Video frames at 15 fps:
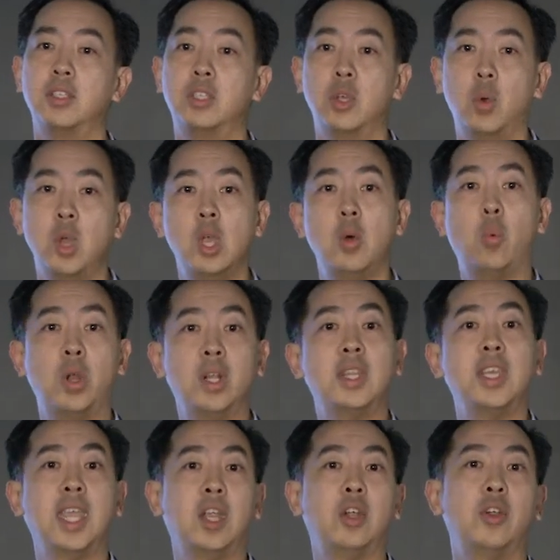And so one of
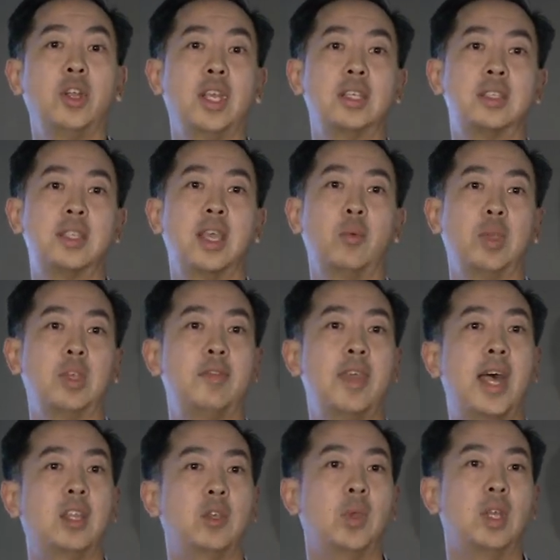the areas that we
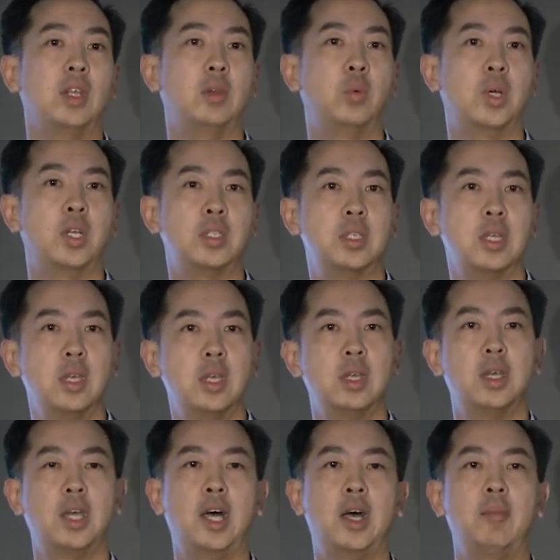evaluated was
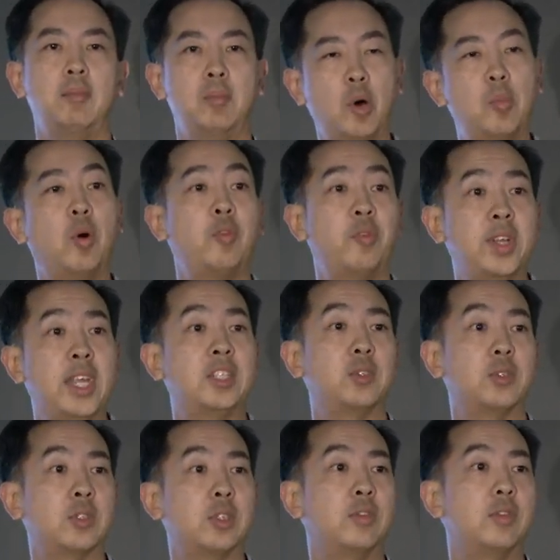mobile
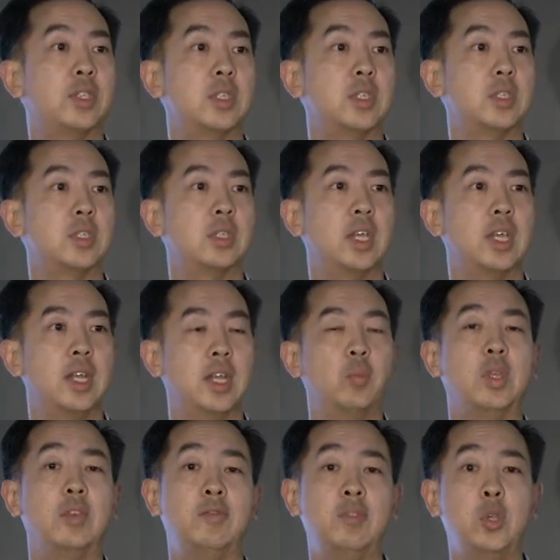financial services, and
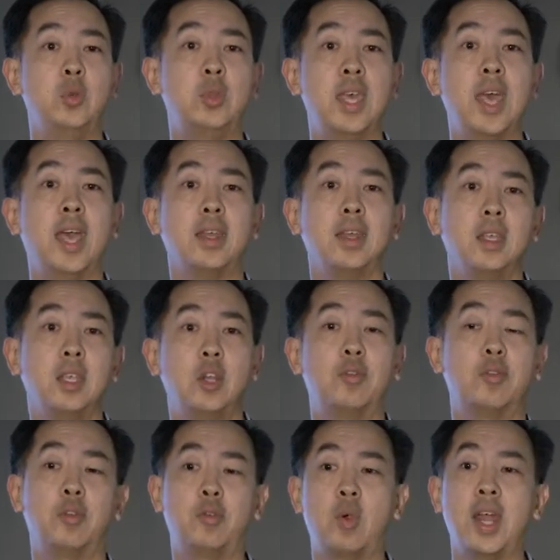we viewed that
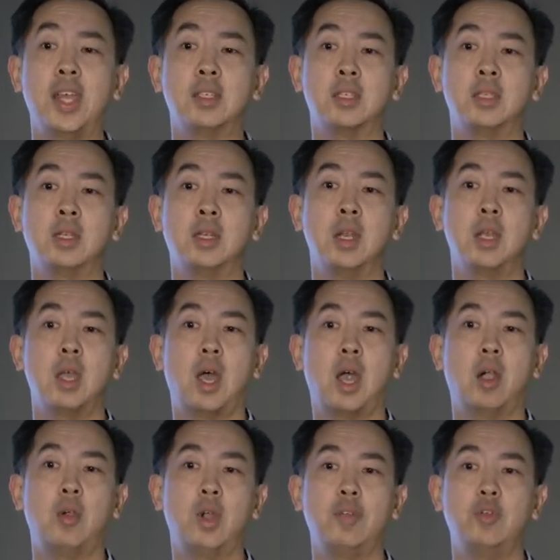for Verizon,
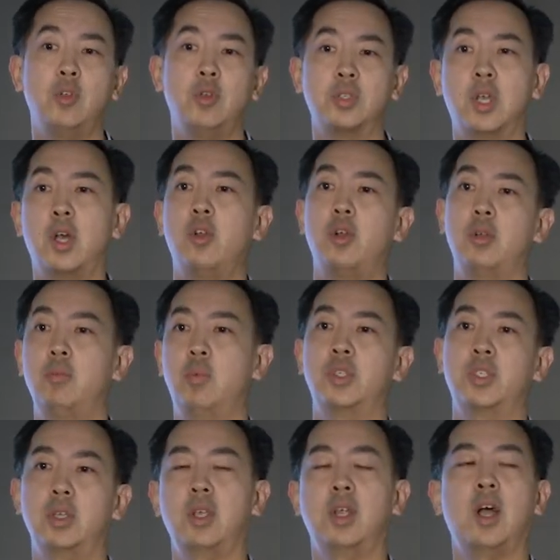our revenue was
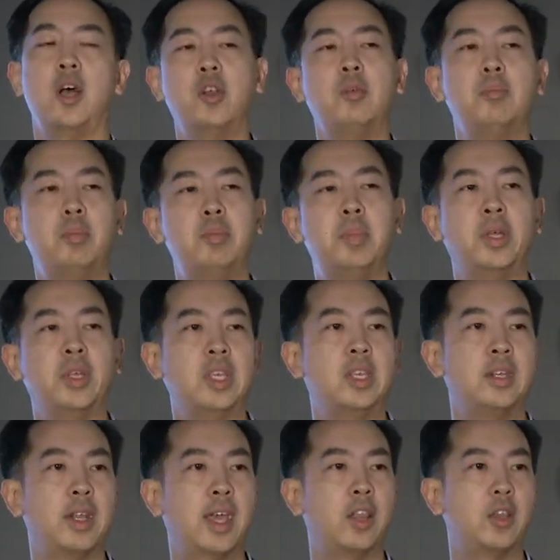$100
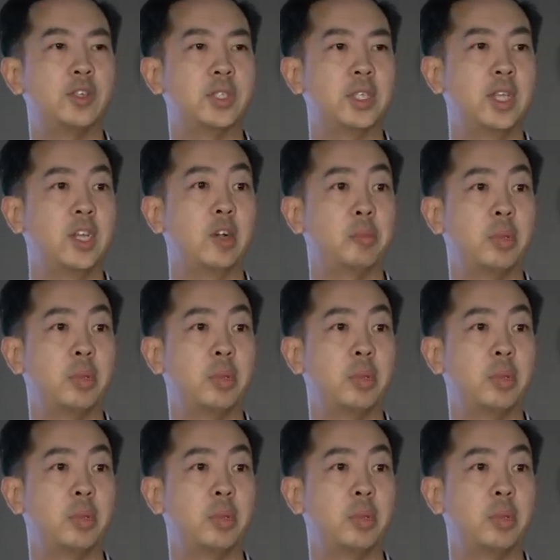billion a year